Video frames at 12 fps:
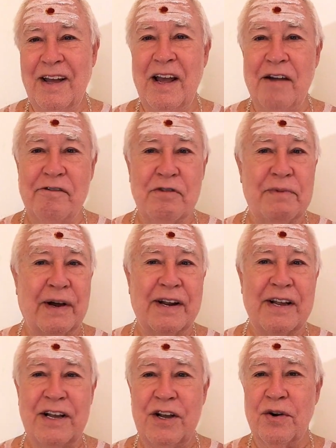
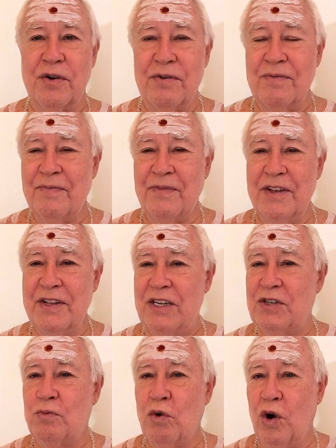Everybody here in
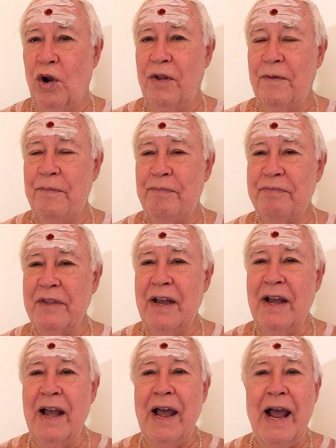this world
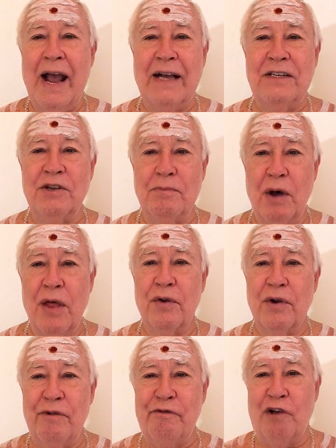has a mother
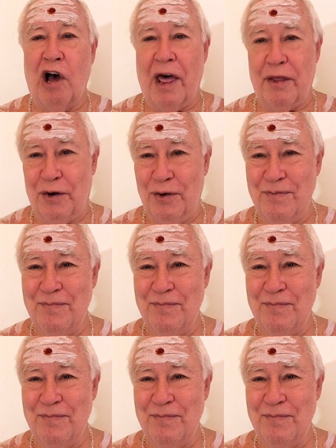and father.